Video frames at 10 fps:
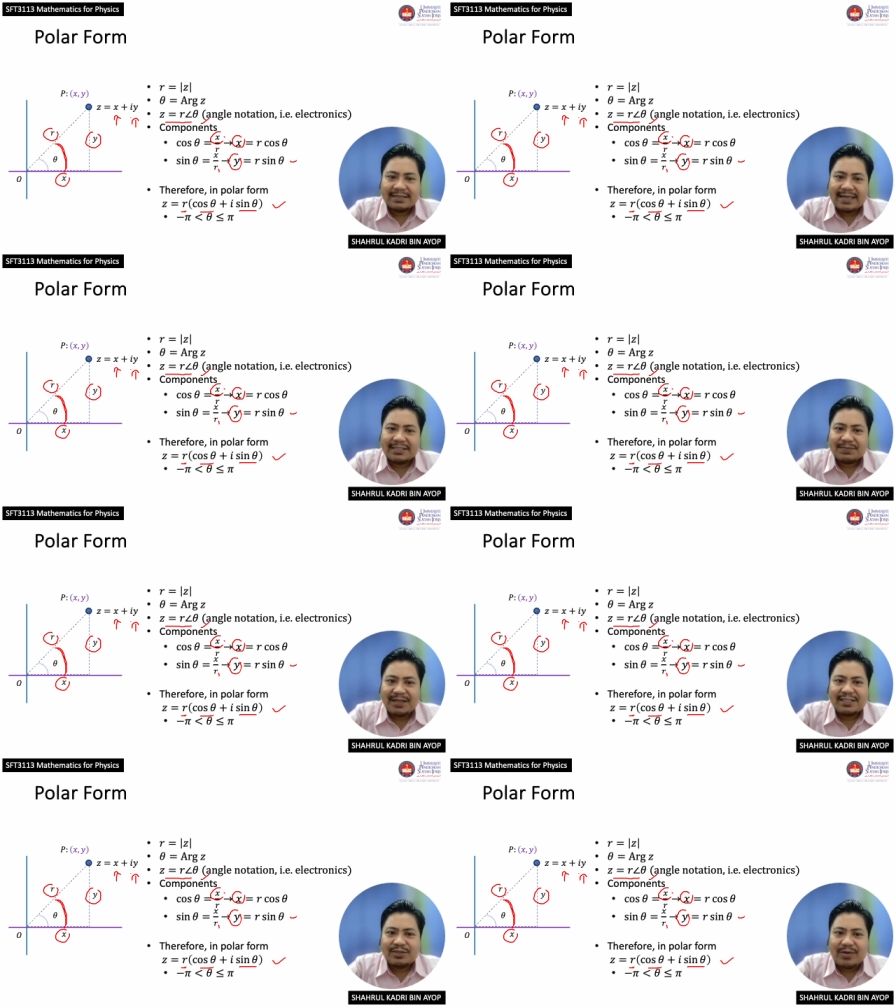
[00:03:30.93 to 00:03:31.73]
That
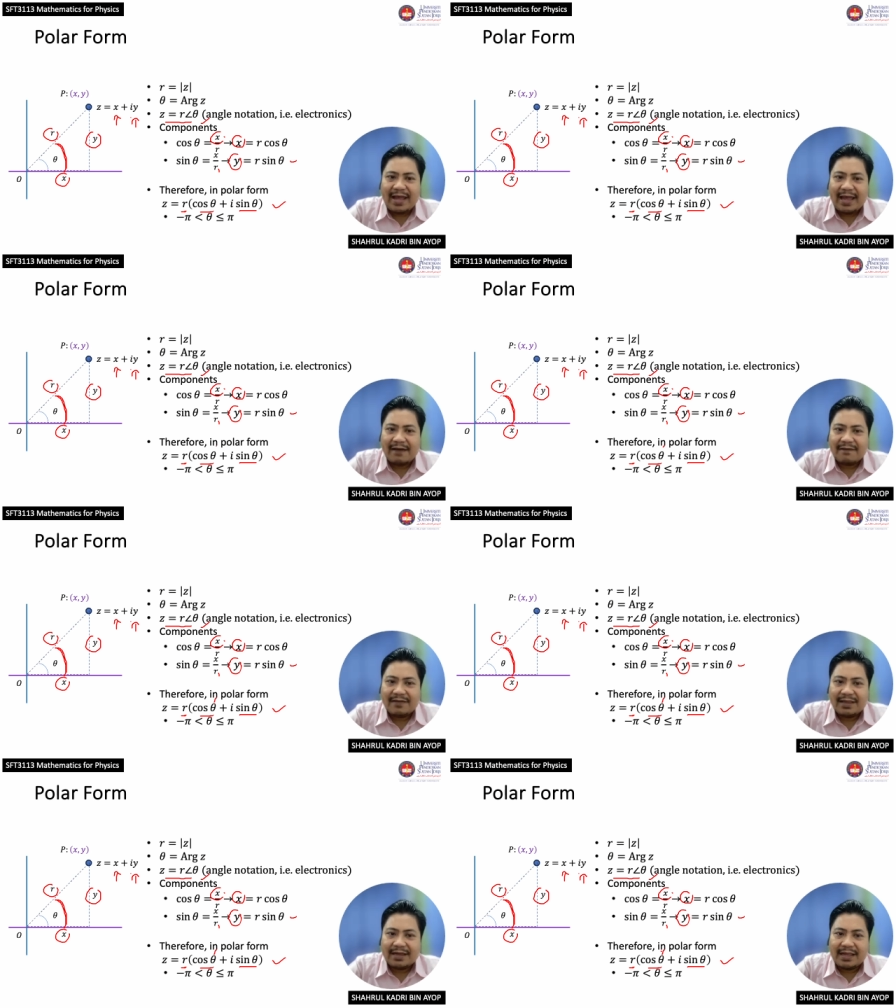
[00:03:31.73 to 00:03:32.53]
means you have
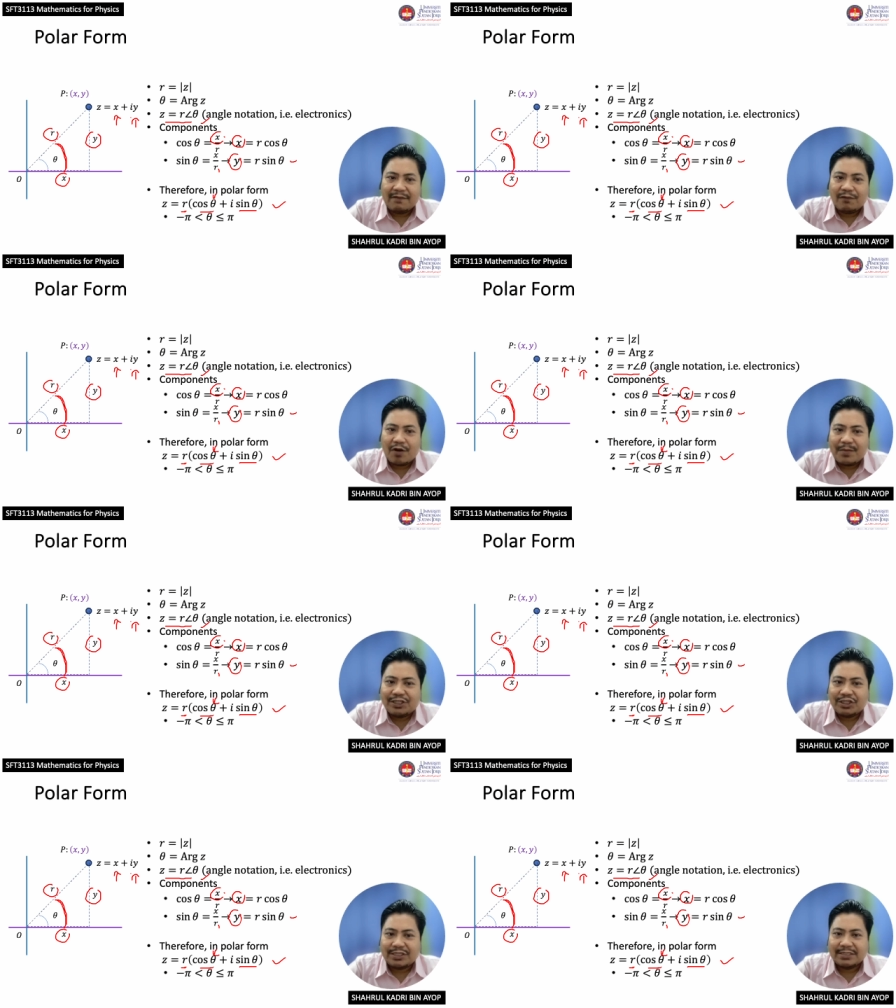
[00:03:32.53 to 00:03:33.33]
the
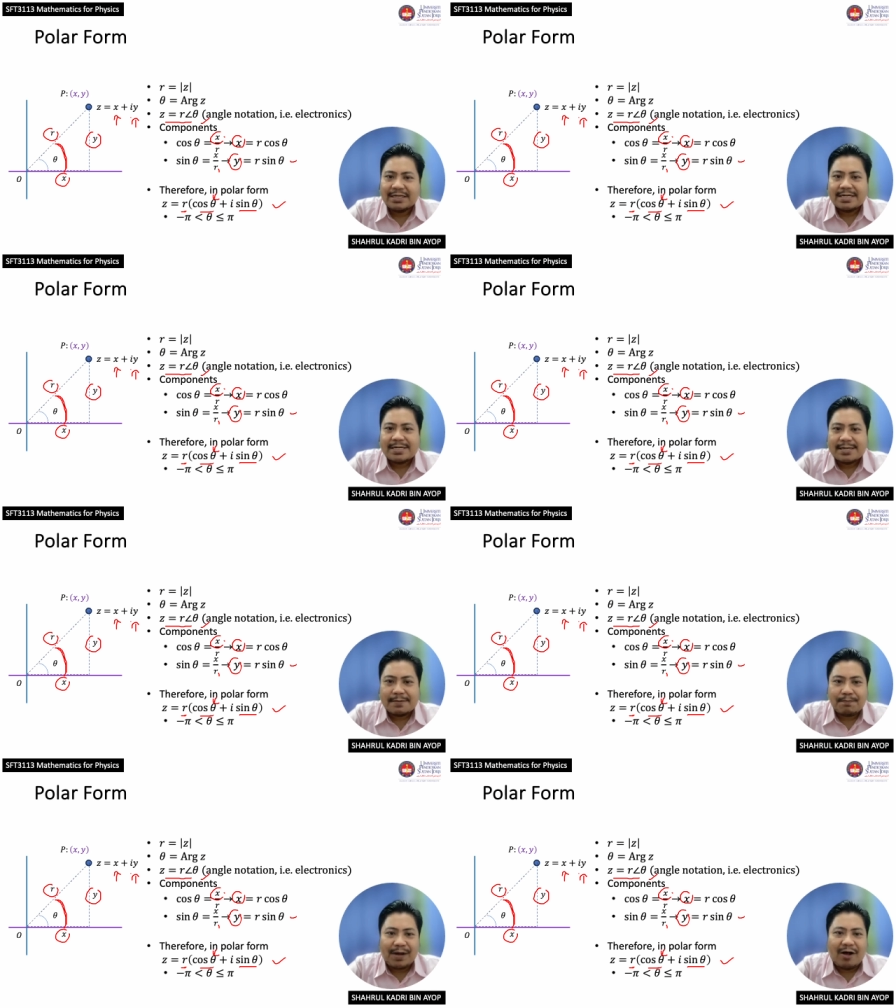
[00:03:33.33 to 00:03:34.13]
information
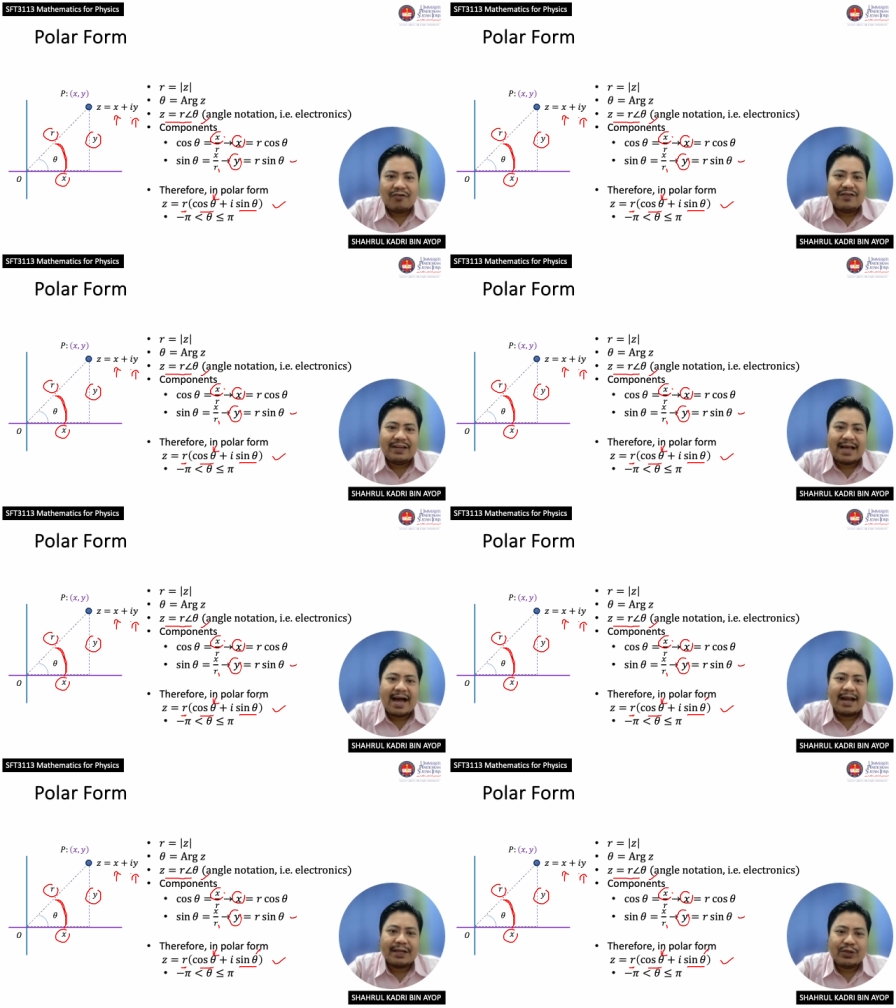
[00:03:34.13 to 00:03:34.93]
about the
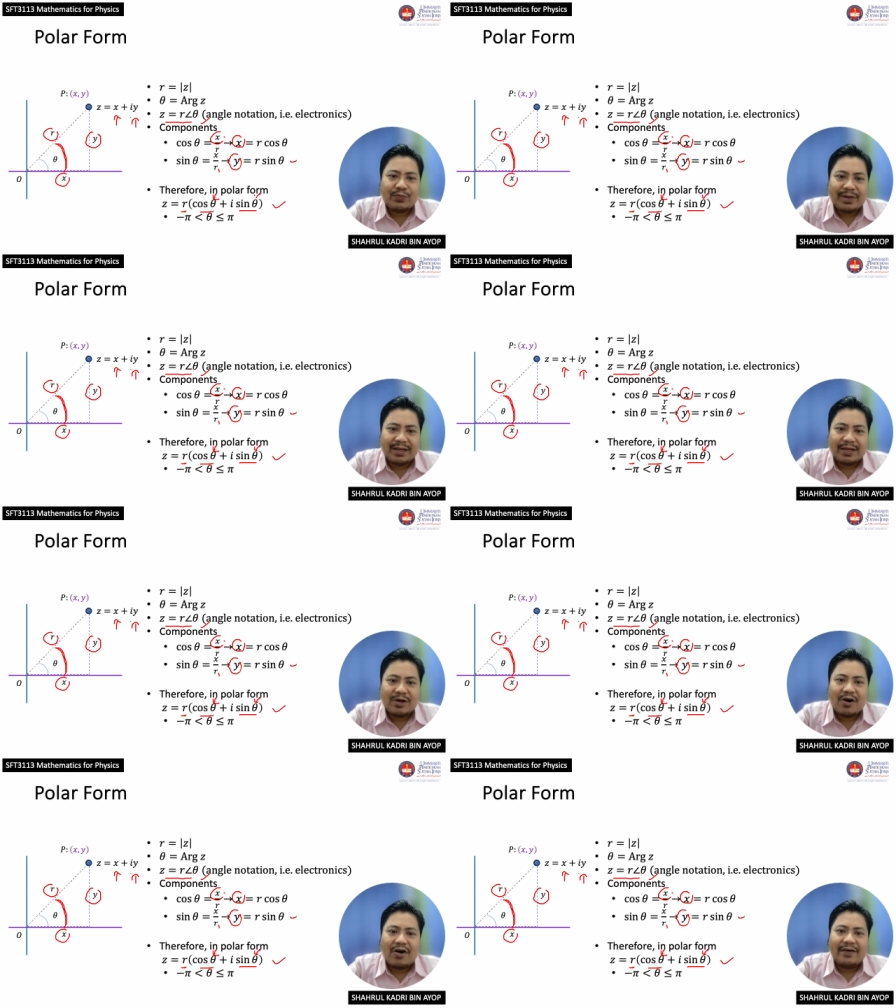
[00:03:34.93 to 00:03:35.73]
argument
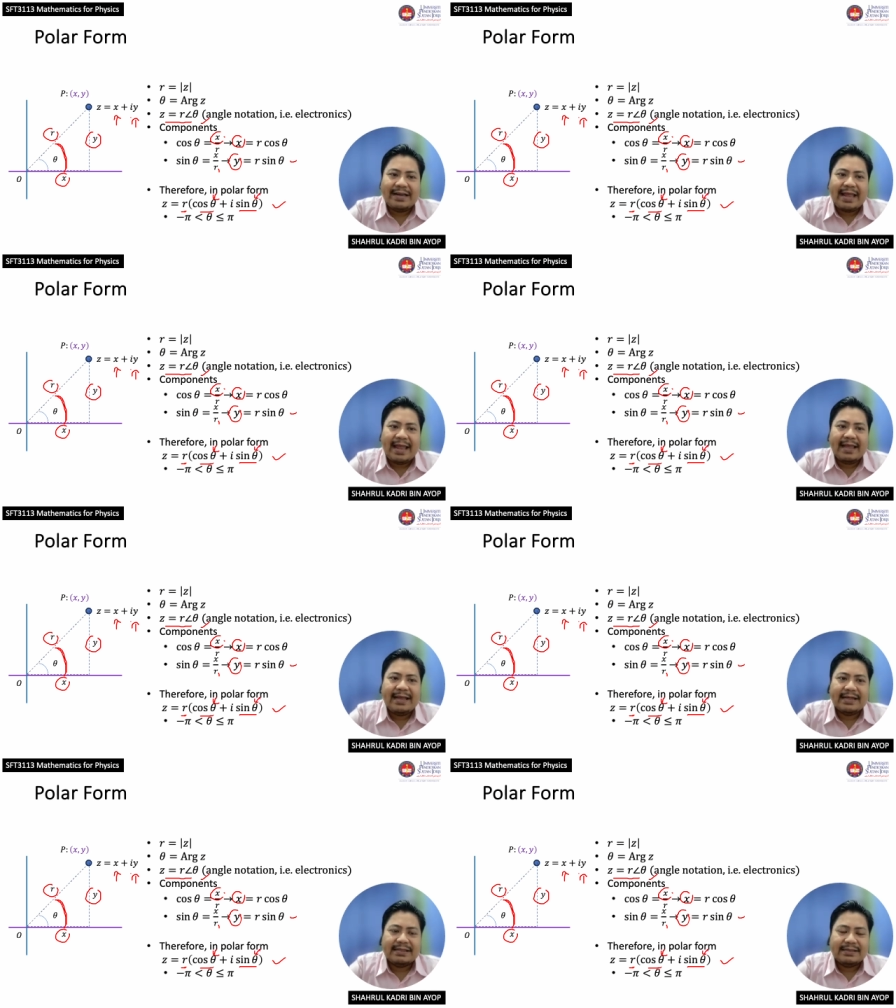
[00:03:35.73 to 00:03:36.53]
or the
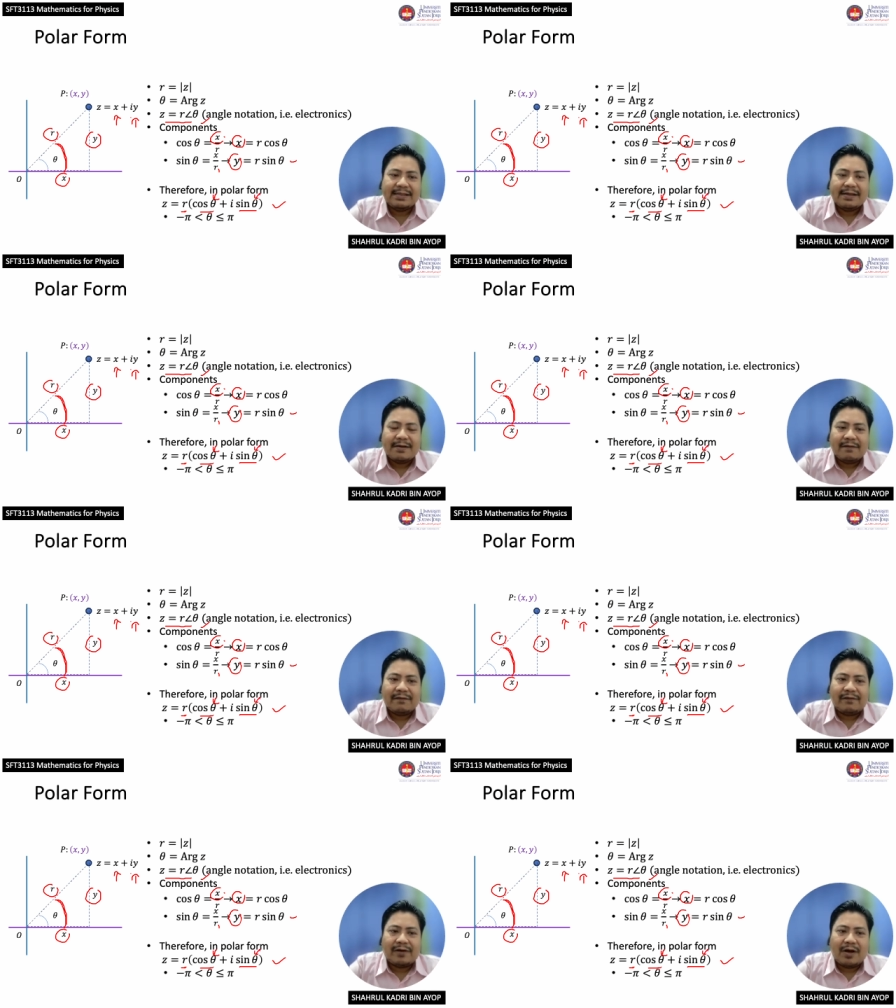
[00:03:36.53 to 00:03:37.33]
angle
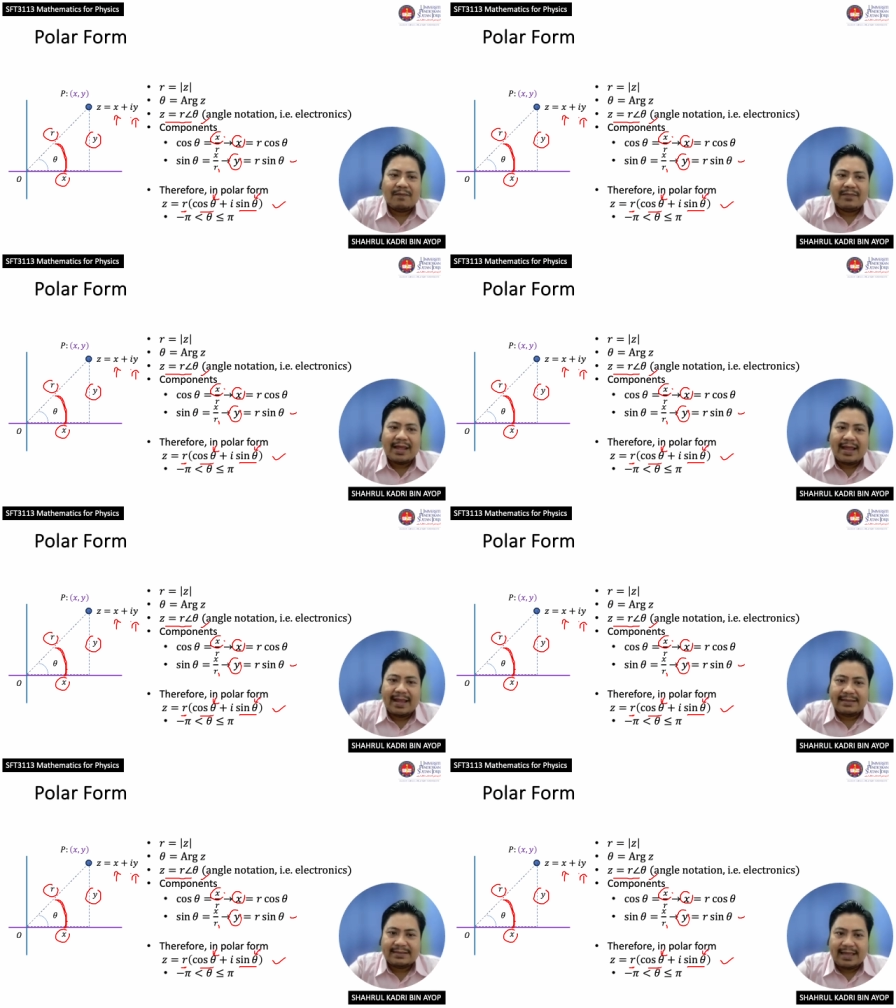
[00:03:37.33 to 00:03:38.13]
from
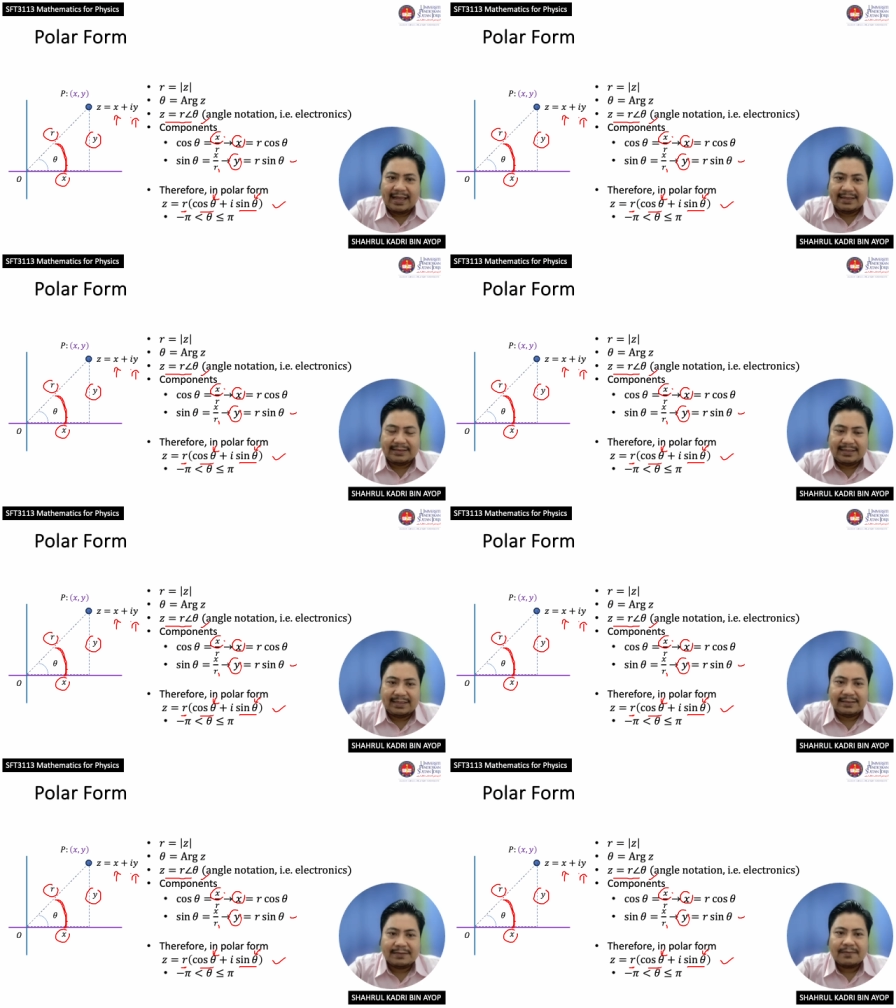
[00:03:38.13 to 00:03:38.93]

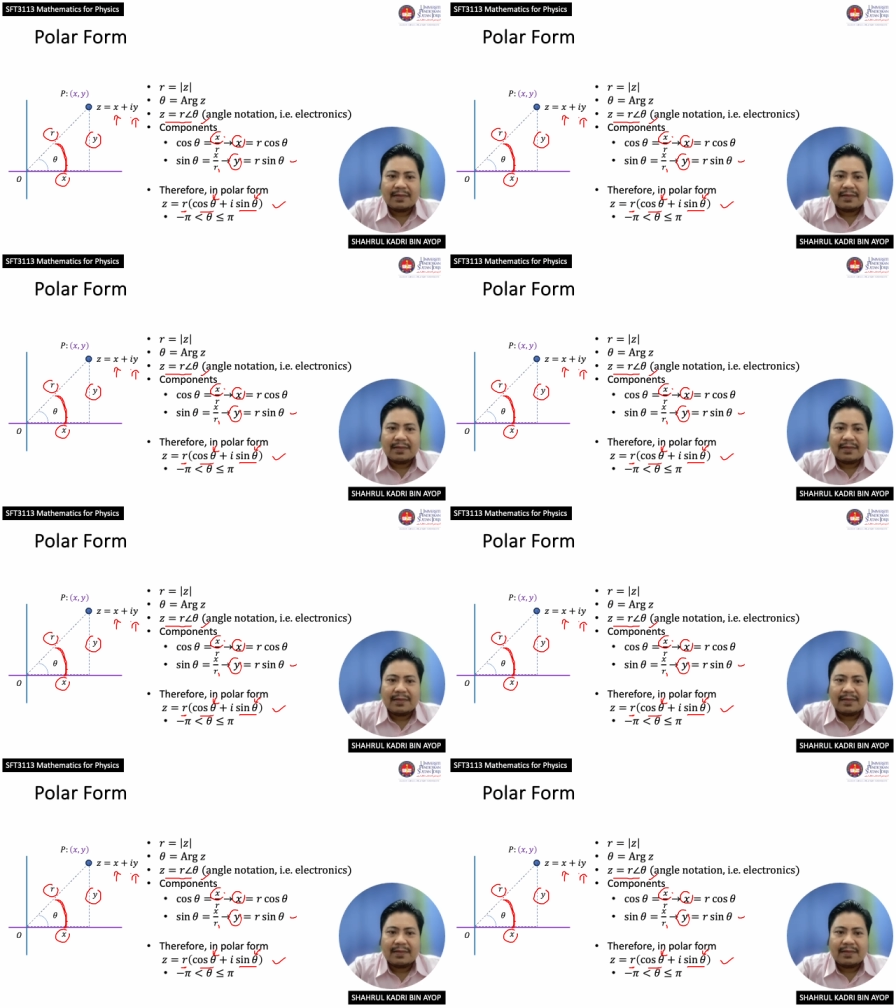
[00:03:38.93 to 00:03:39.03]
x-axis.